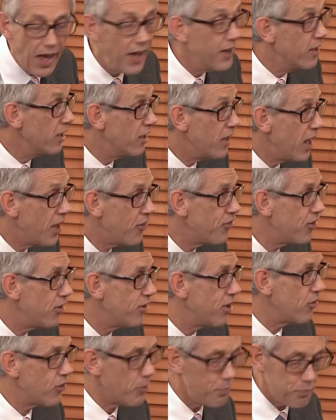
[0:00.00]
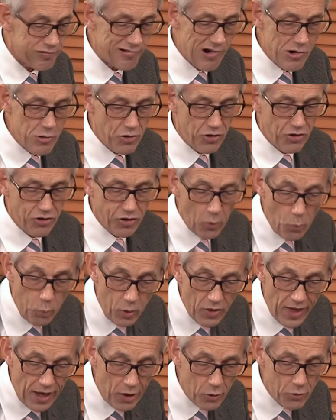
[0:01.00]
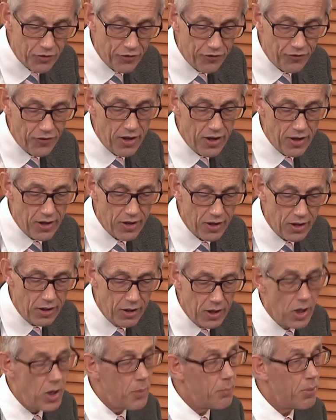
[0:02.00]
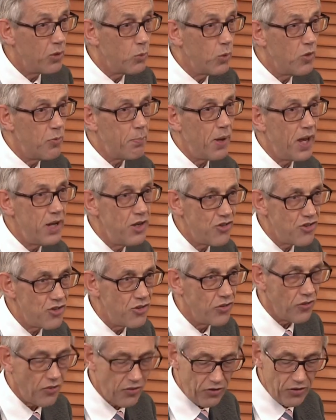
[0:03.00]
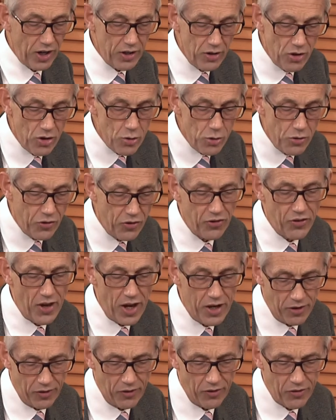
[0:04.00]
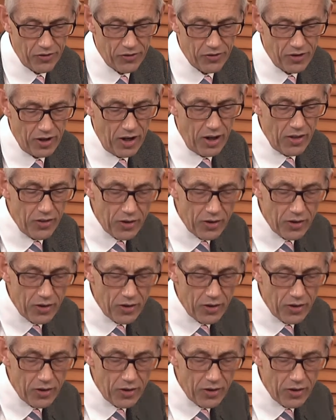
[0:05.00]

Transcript: unless it is approached without fear, but with patience and good sense.